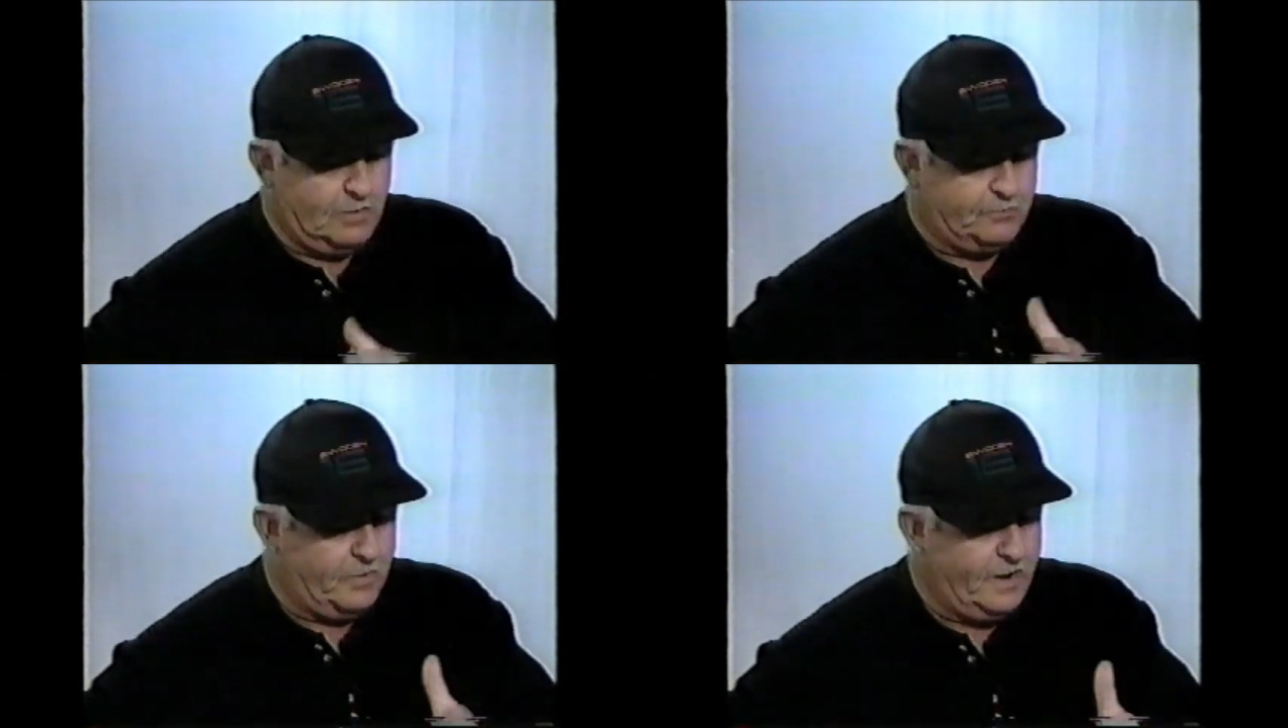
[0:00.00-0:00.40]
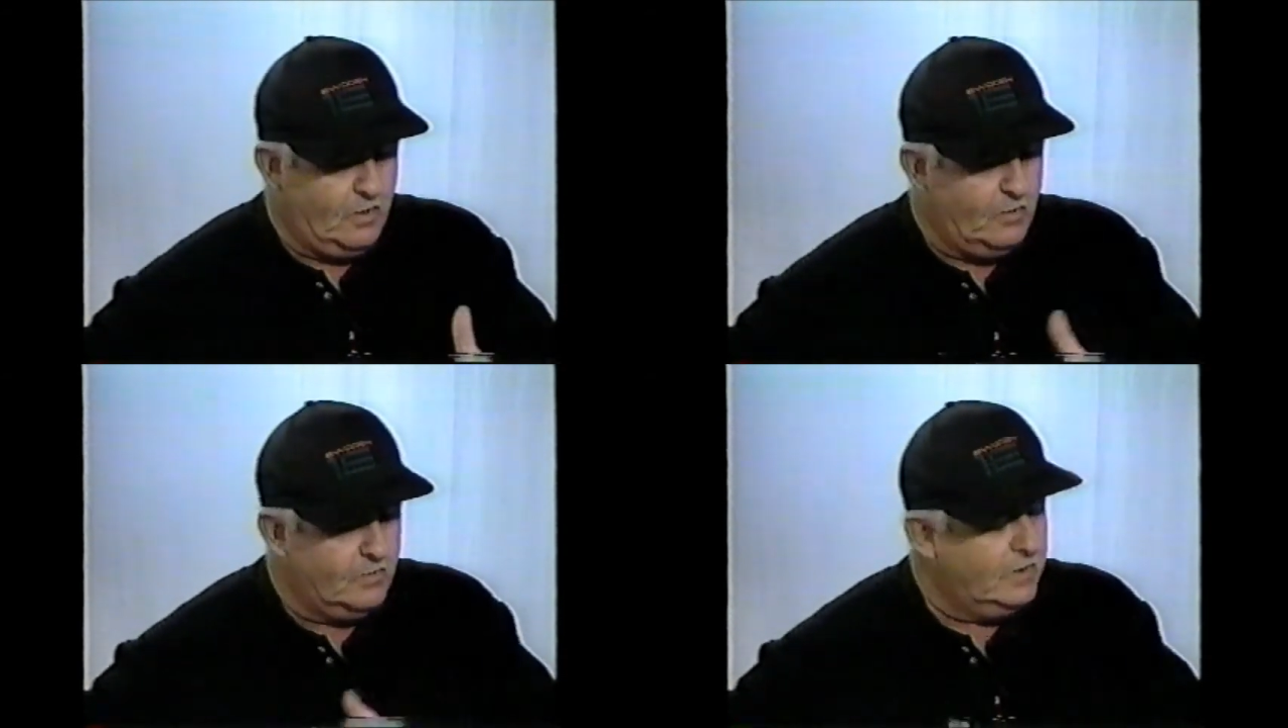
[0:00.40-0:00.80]
The
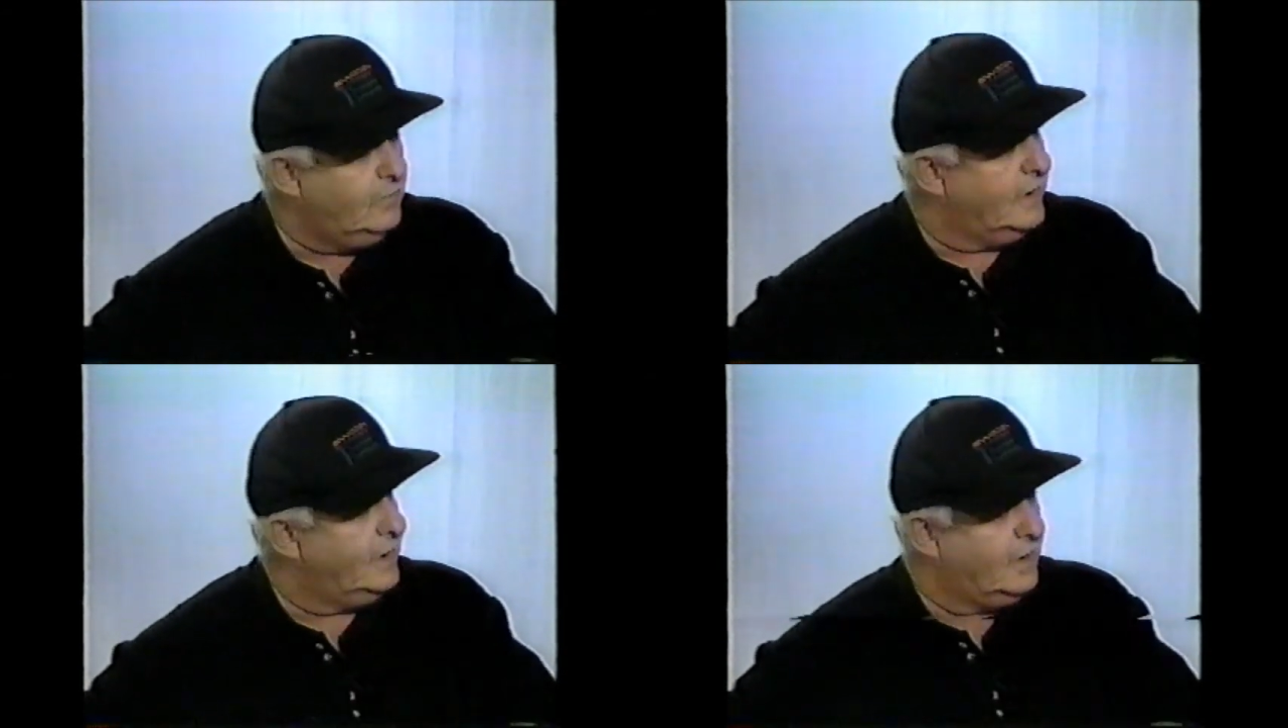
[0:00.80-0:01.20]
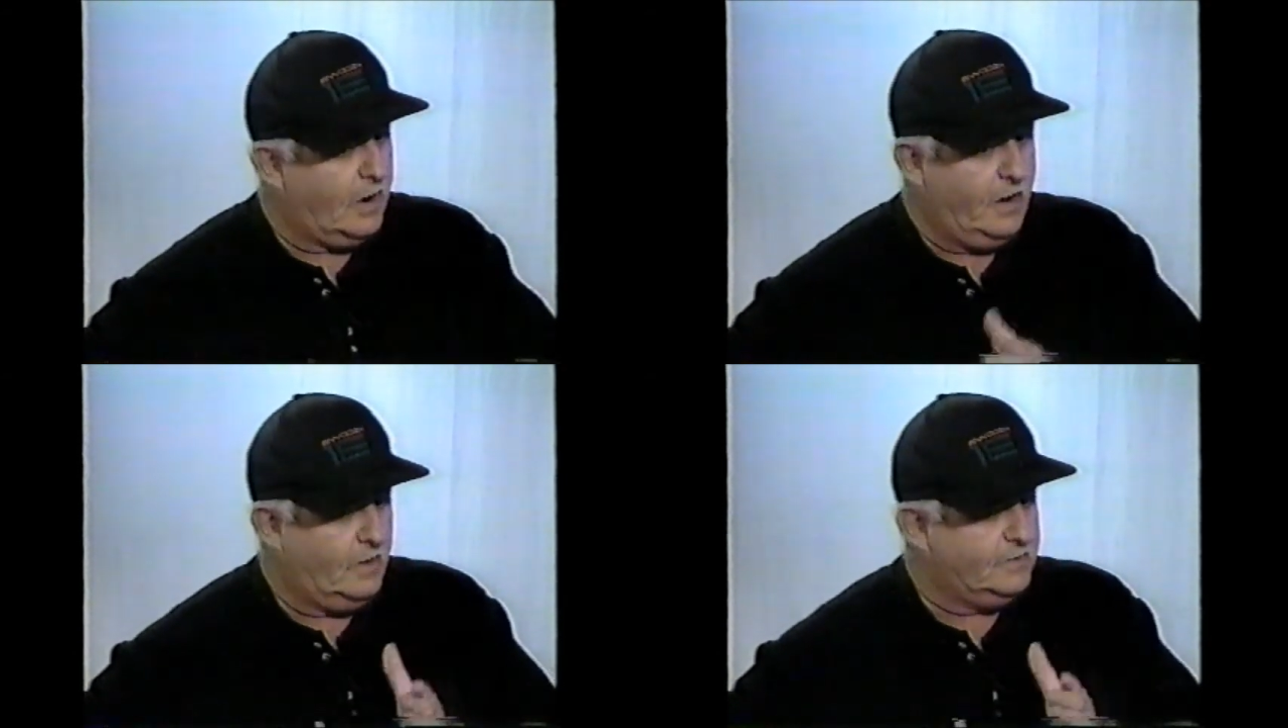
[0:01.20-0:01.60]
Bayonne Little League, and
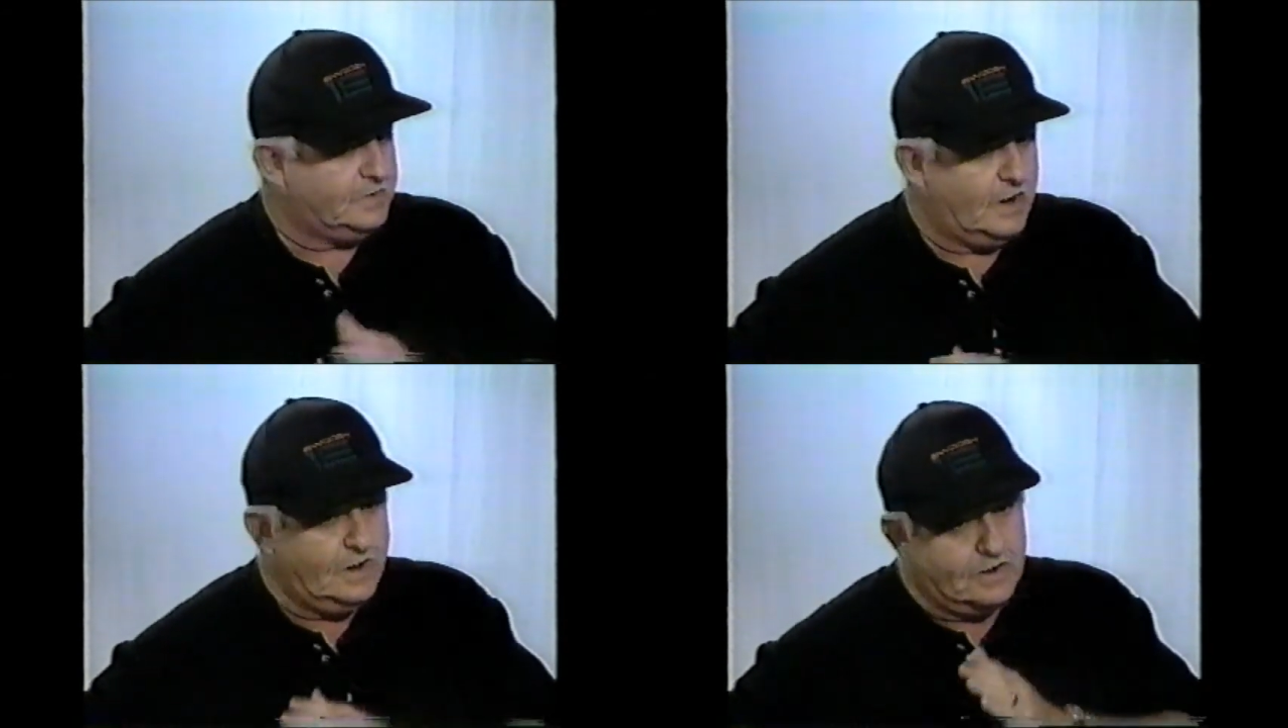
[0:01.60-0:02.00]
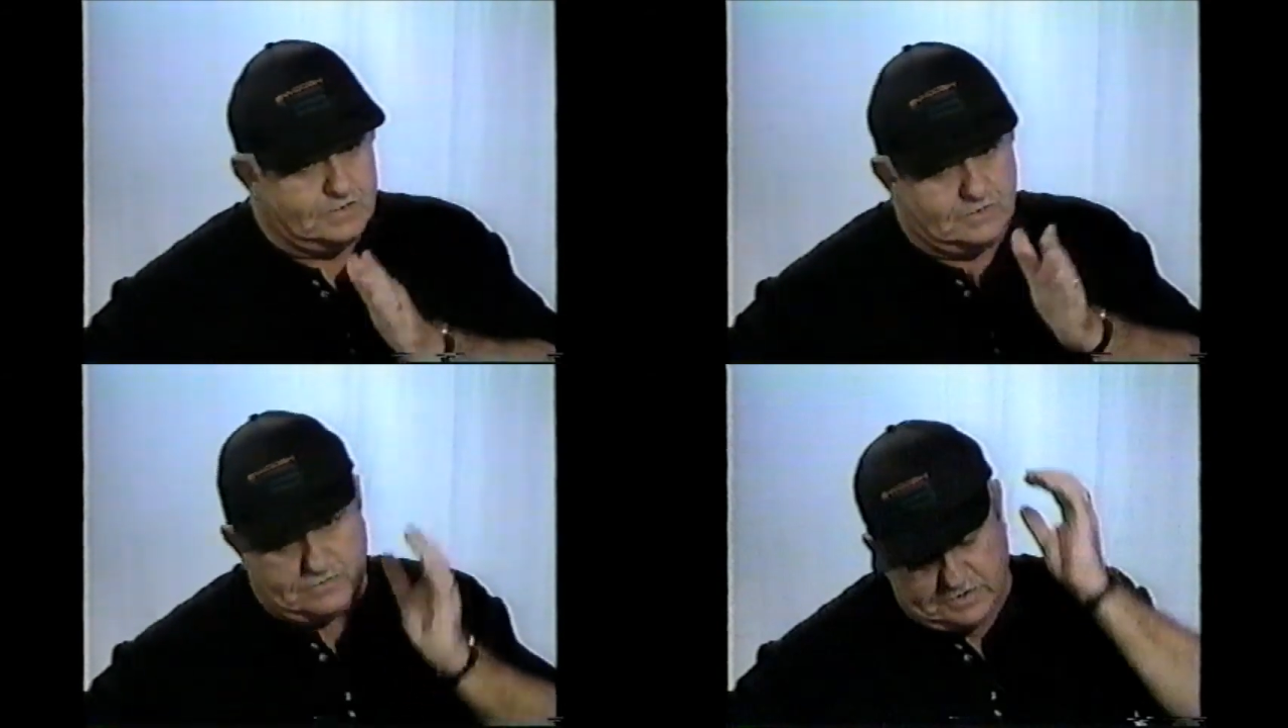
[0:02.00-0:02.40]
I understand that
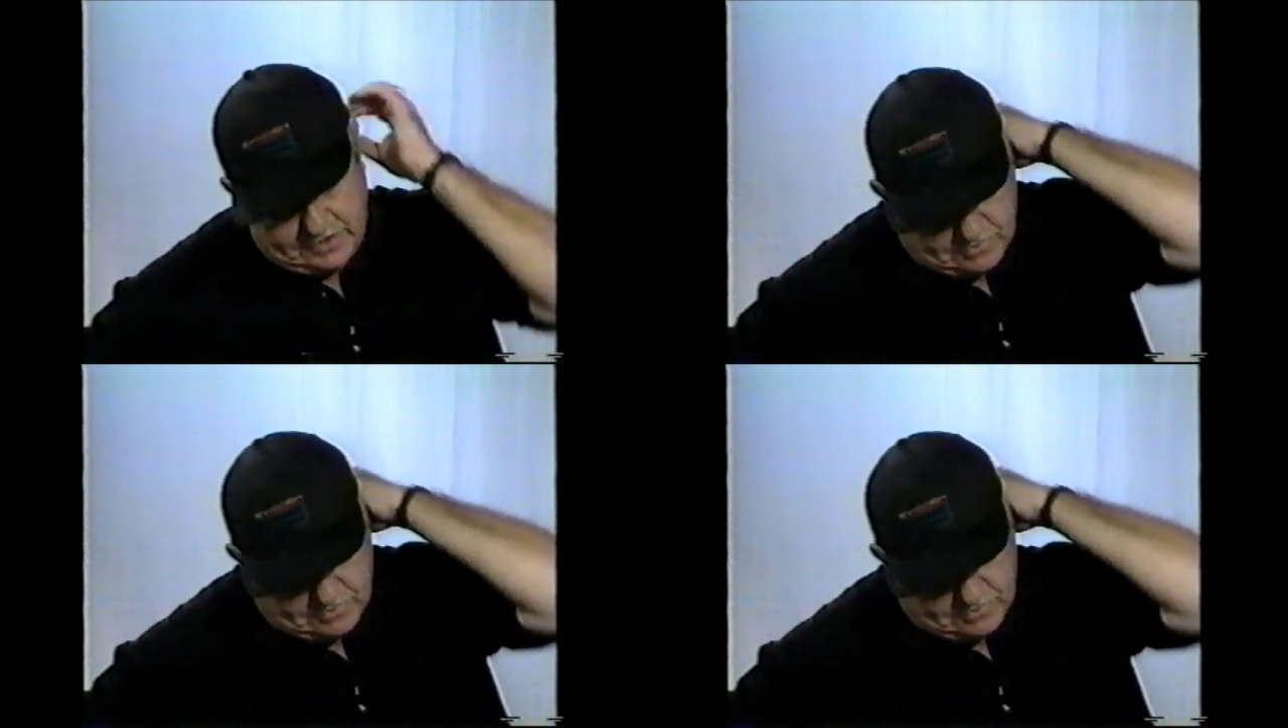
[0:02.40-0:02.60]
Gene